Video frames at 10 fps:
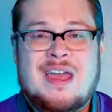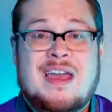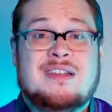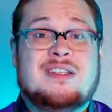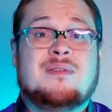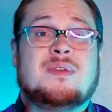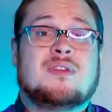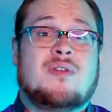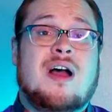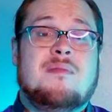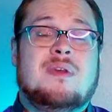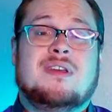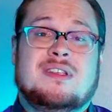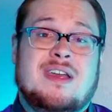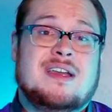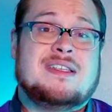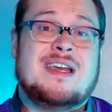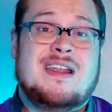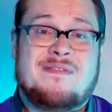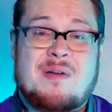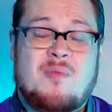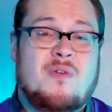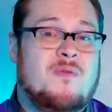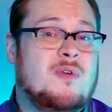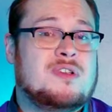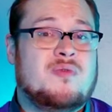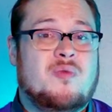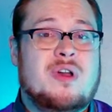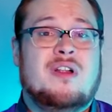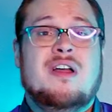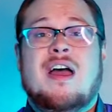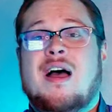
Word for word: and subscribe because like I said, I've got more Force of Will.